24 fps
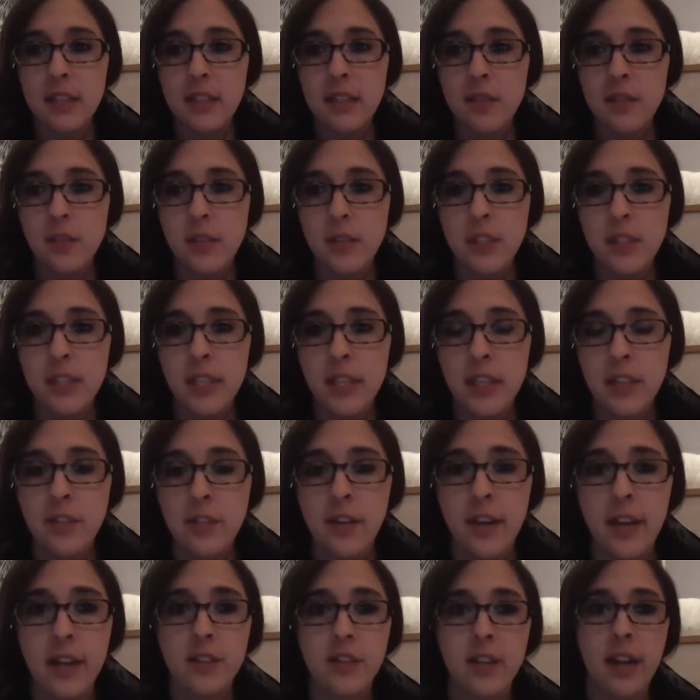we need
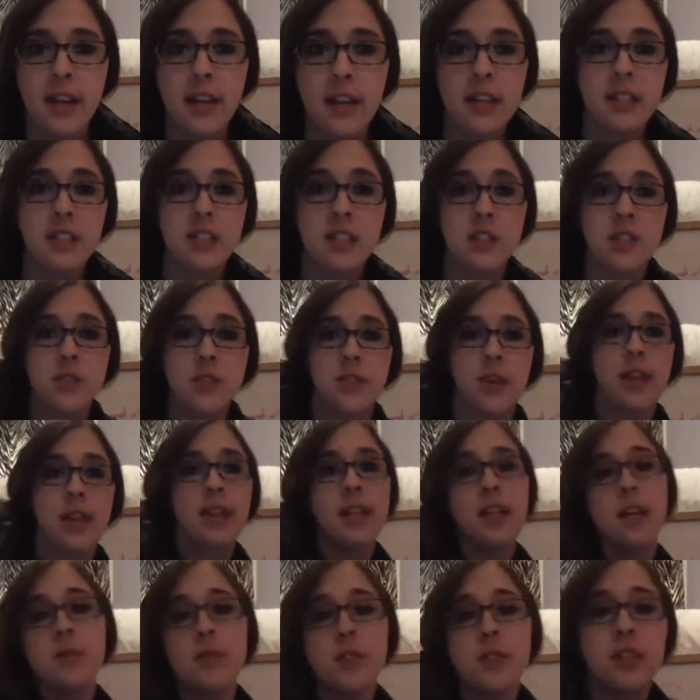rain, right? Because the rain
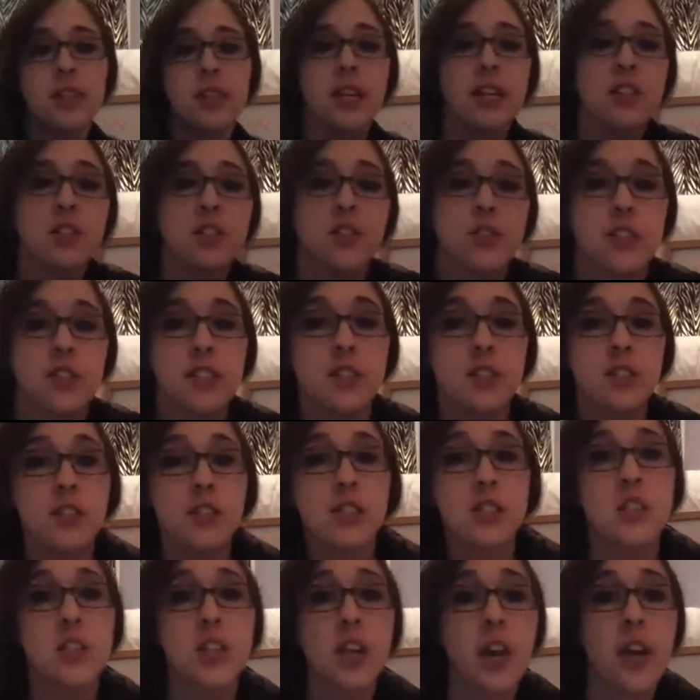helps our natural
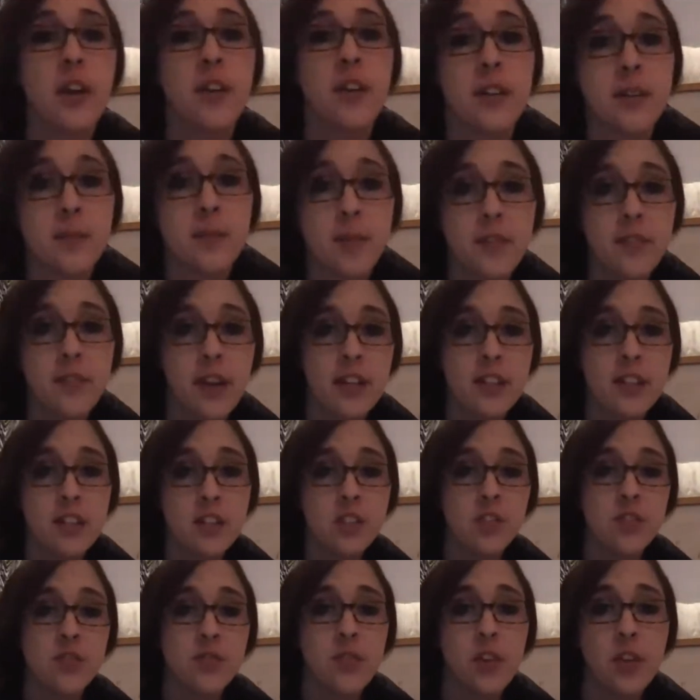resources grow and provides
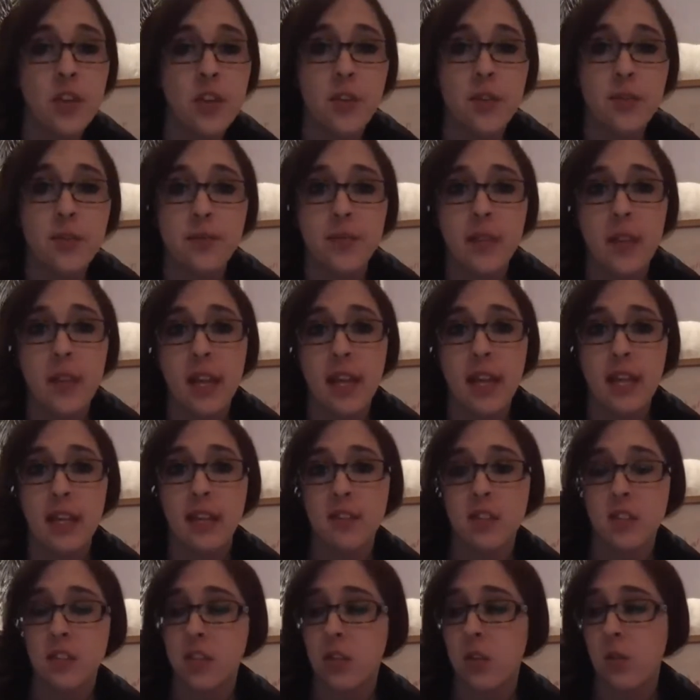us food and gives
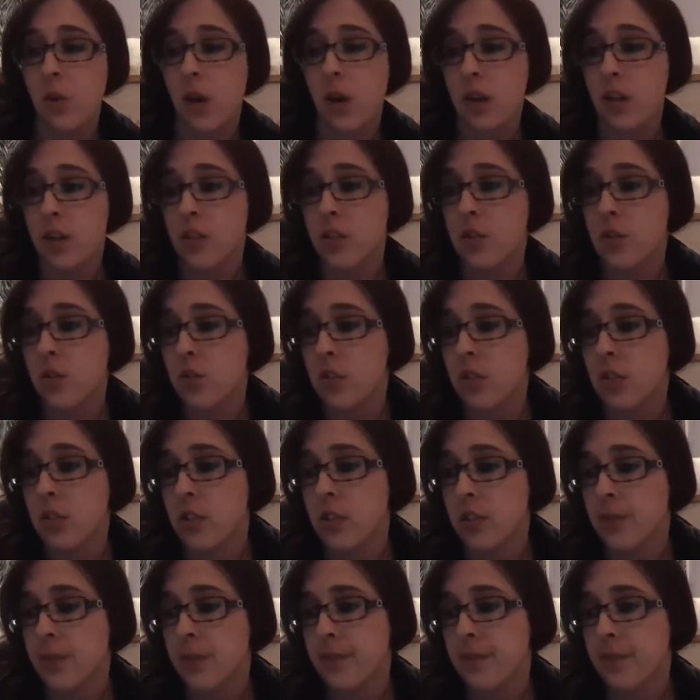us a water source.